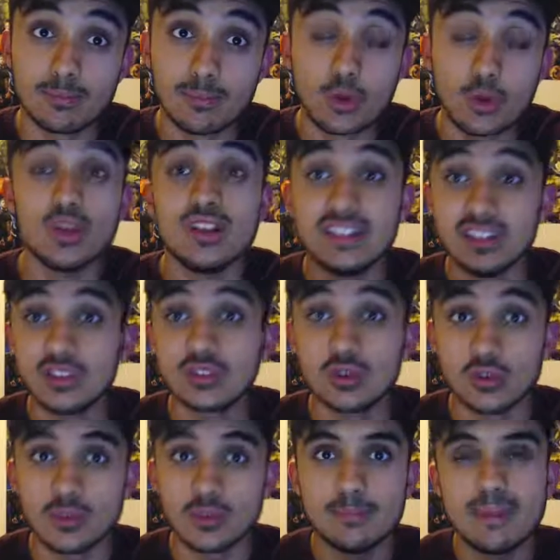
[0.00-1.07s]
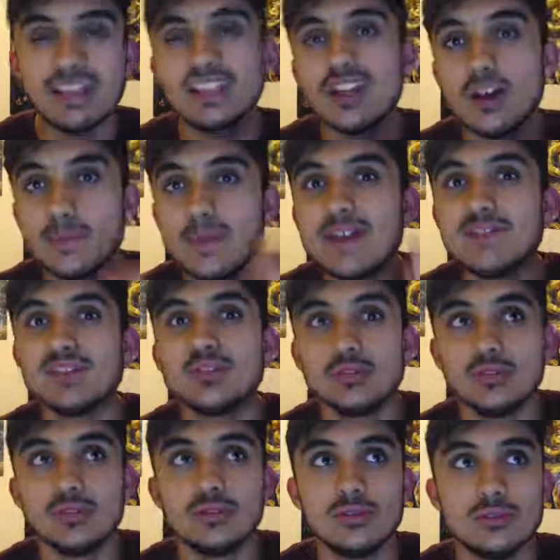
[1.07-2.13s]
point in the story, making her a
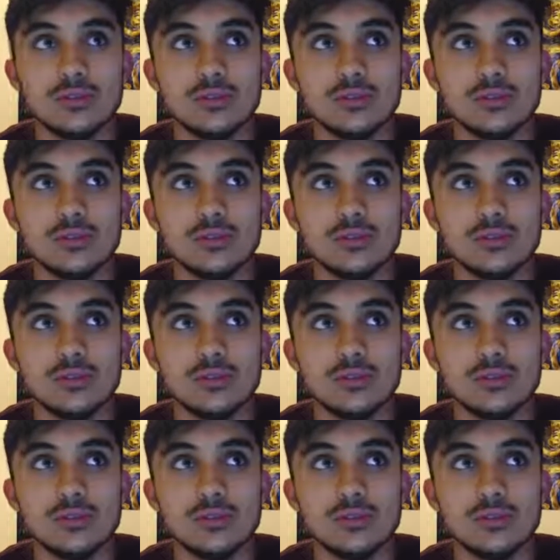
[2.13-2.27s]
pivotal